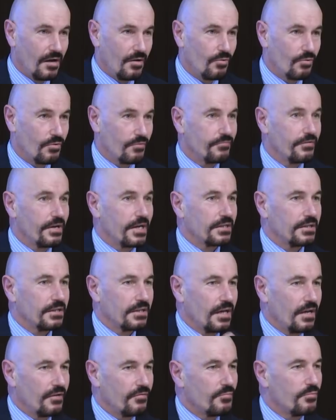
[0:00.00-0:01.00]
or a fact that
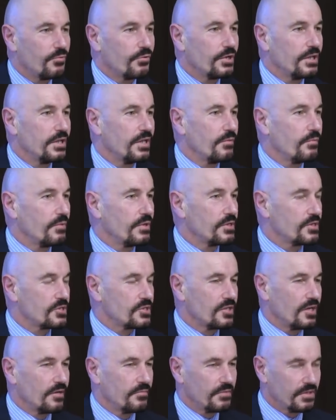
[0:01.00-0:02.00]
they haven't put in their witness
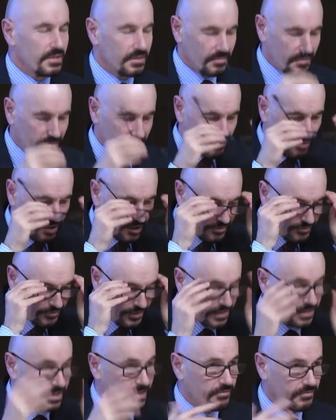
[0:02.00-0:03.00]
statement. It might
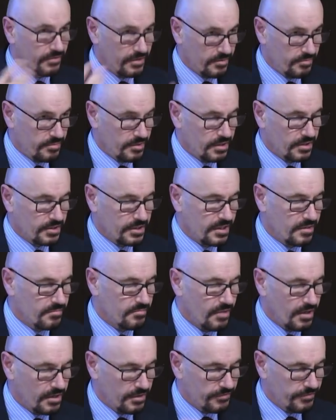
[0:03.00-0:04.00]
affect their credibility, it
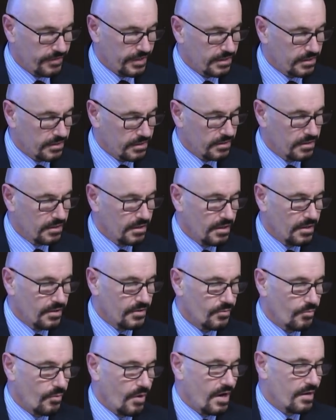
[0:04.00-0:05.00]
might affect
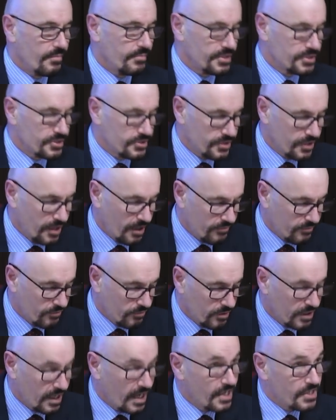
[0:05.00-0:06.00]
the way in which the
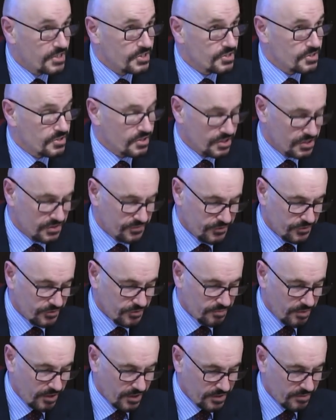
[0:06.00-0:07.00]
overall case is
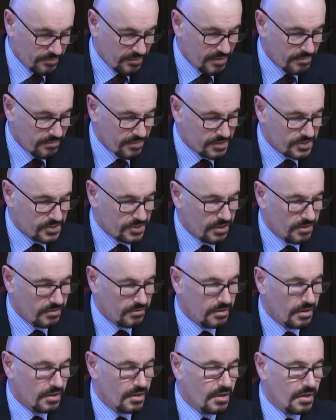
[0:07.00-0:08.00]
viewed by the member.
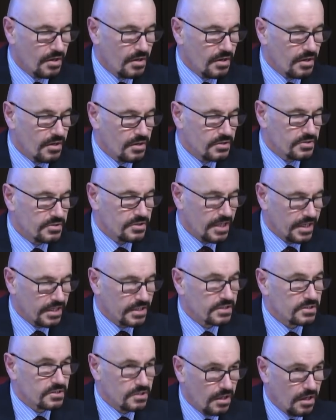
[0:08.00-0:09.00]
So
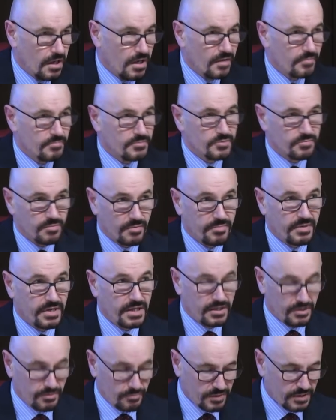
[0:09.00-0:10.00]
take time to prepare
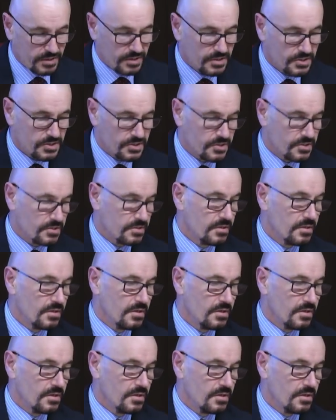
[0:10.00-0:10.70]
your witness,